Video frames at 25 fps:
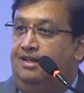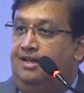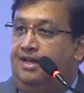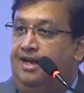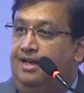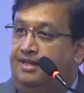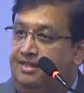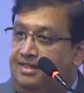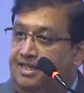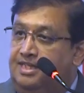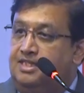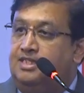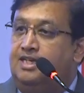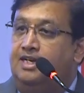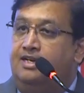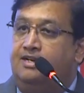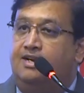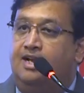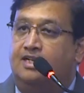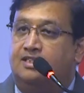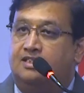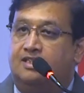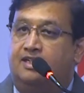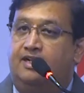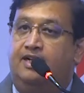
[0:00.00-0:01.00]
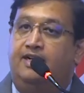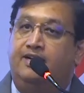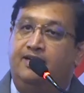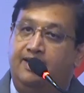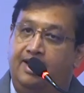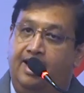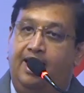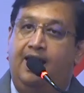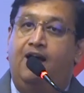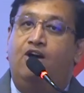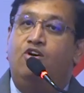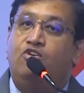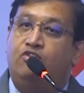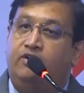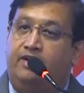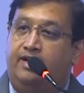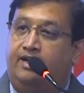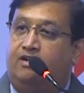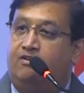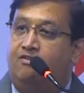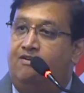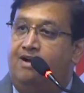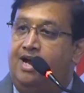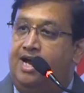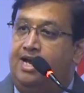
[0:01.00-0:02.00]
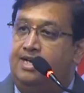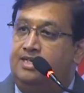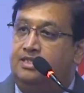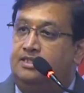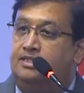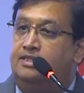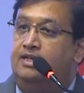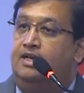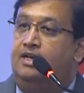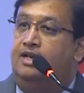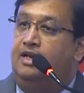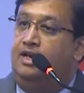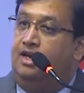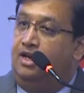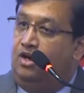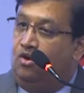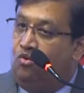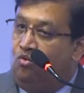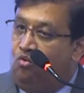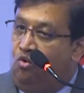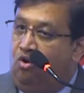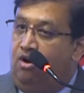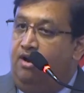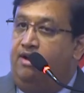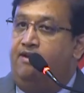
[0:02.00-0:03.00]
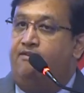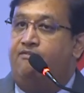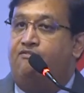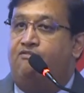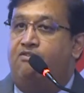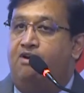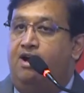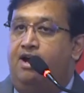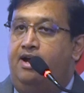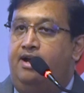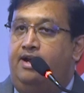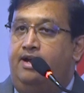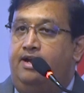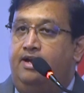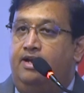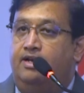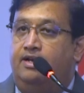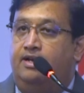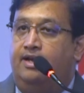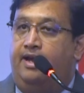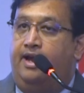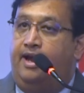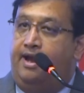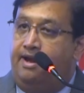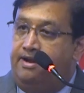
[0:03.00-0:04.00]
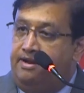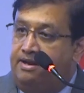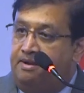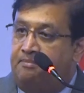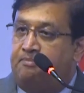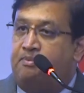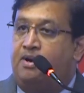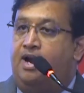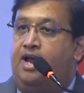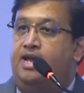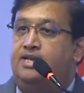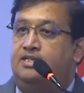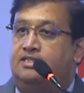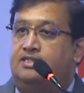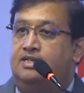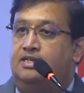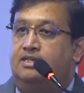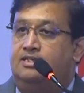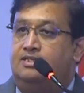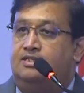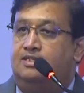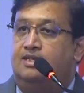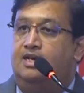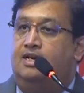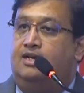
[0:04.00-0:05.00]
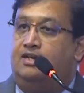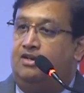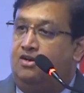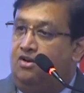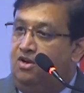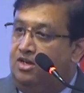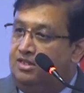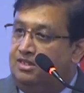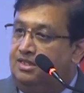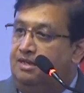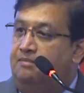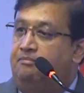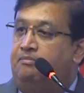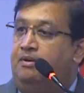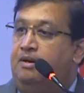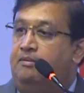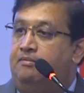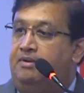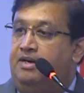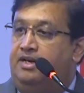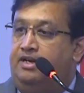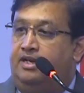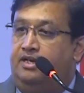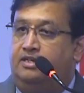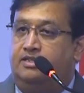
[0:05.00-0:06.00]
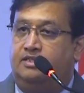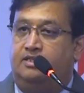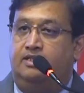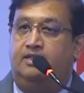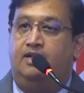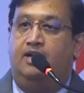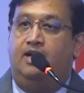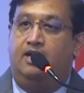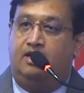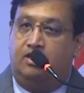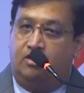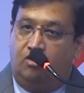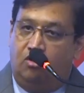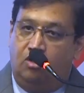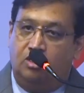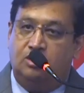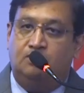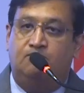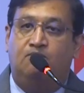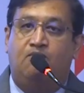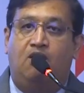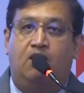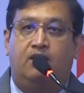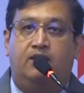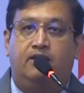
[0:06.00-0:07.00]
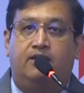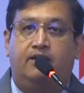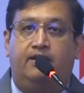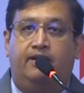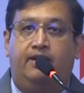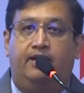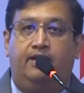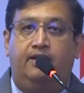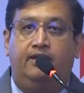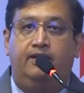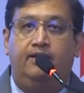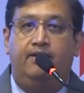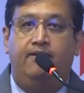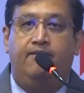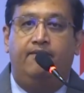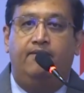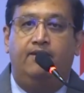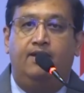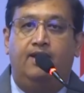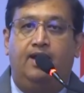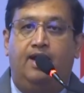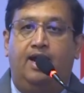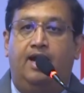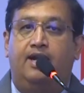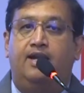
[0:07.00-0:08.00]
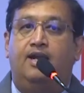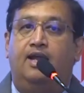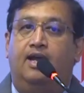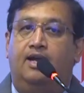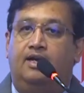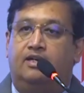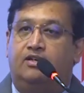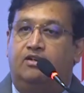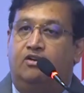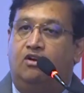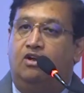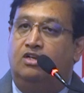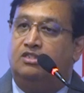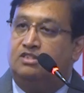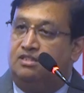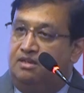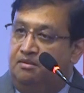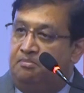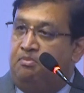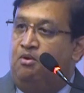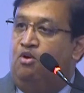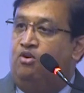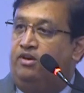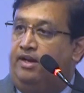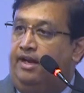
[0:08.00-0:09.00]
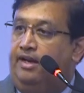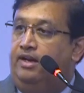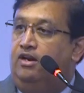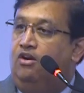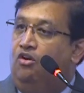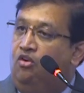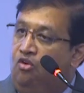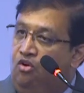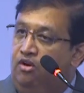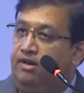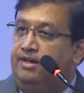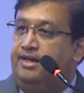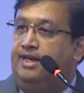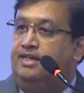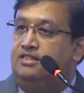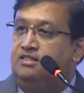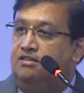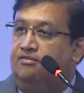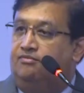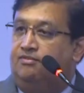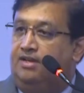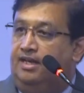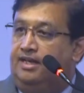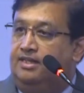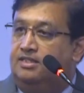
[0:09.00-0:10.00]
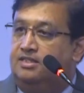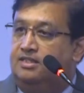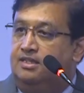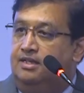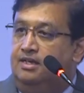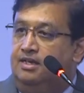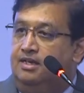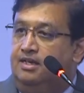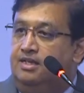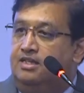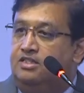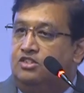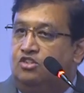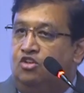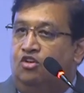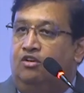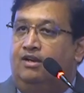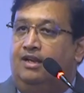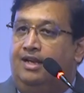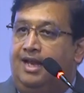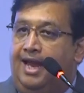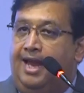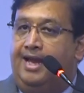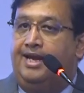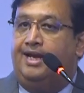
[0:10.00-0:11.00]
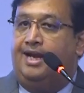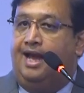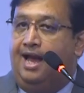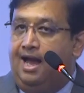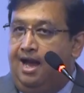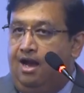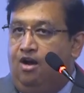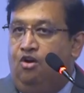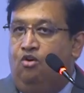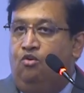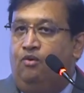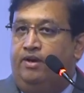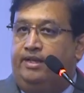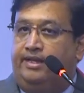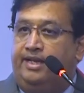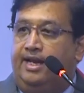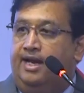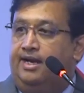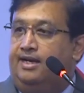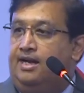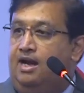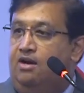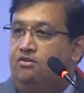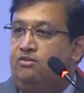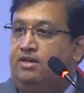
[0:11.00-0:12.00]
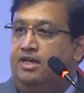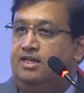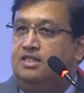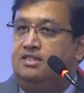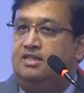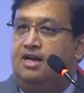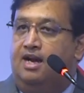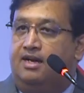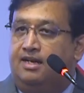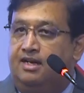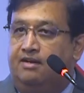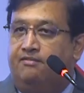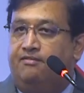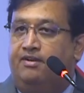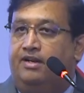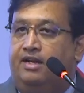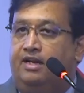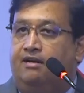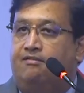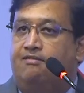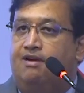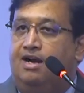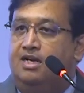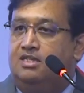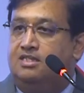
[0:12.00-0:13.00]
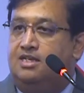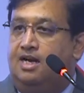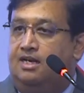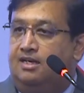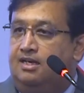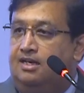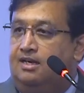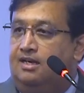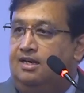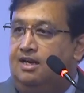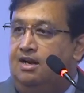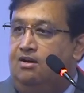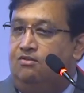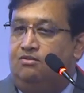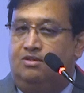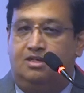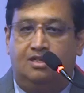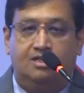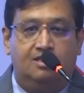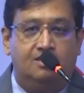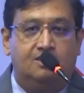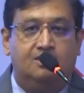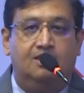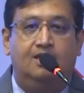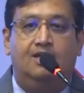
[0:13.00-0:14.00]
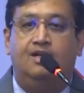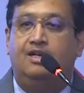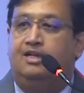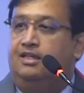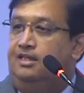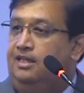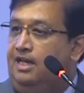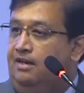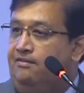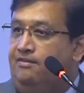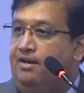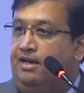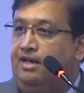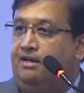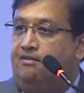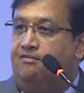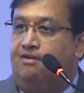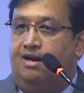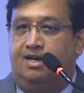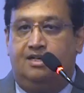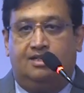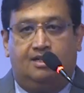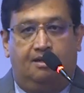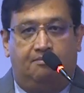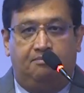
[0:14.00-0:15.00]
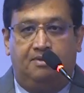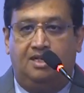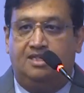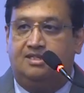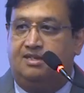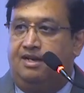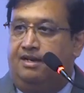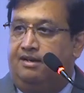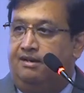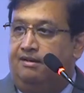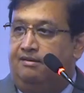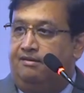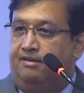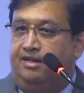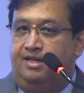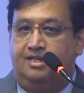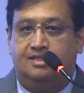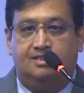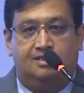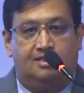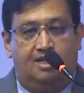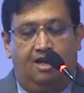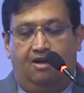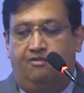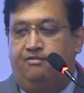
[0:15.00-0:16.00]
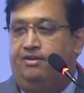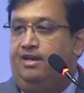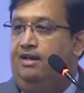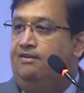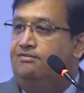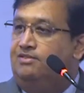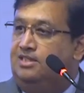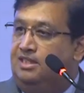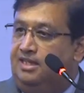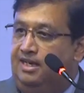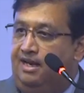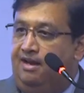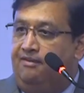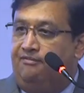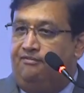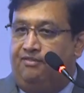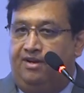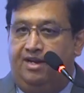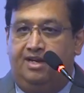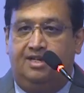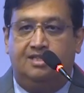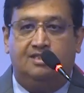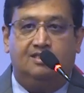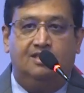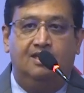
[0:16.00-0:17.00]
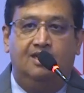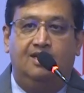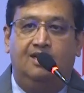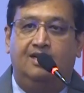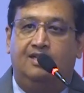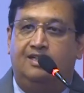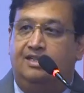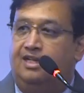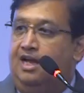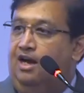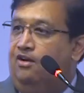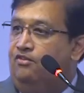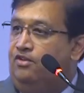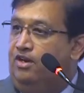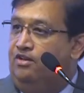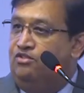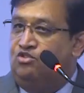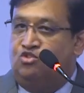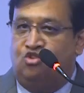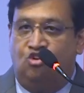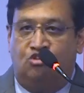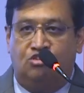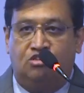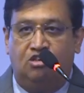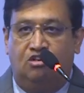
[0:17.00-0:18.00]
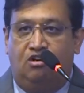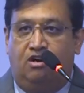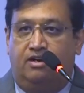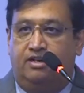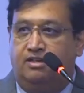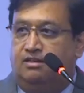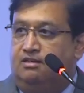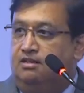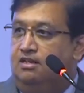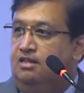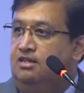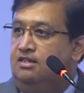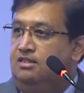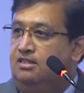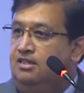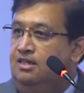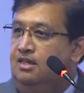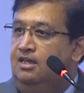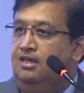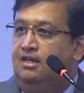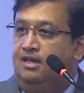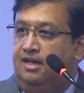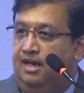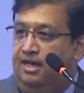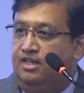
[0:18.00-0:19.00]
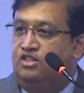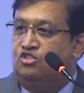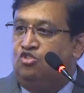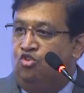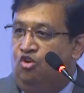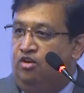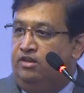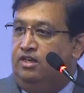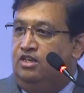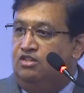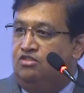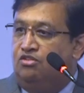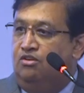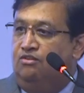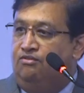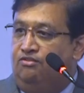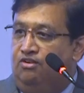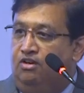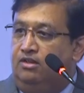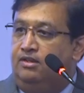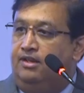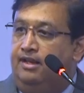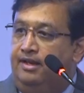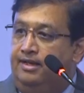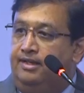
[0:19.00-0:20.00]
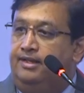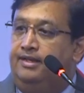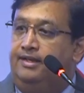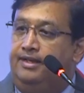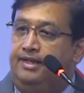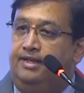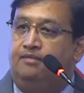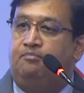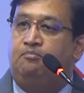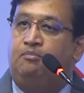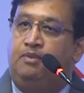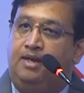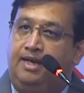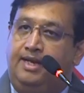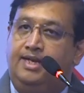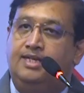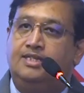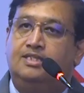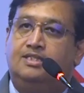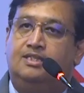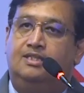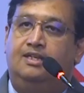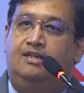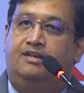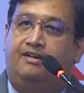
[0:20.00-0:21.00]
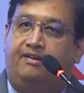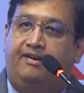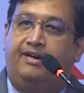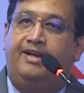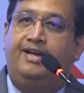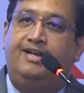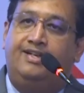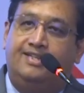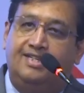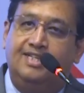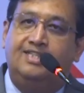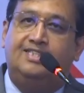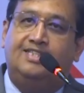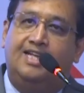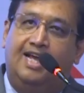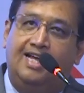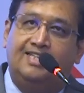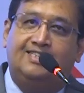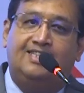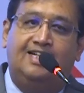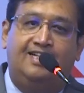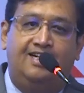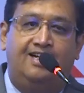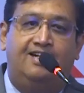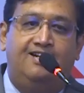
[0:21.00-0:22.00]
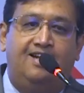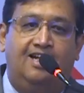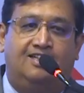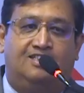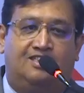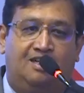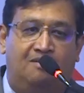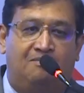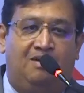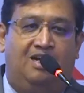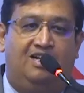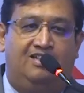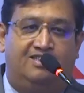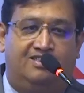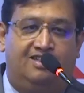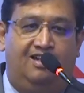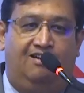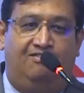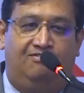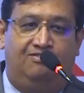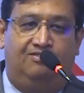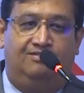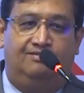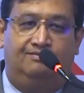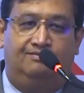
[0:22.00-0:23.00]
And this industry now requires qualified enterprises across implementation, across monitoring, and across reporting, all kinds of things. So like how when the accounting started, we required chartered accountants, then we required company secretaries, now we have CFAs, now we have social auditors, and so on and so forth. Please treat this as an industry by itself.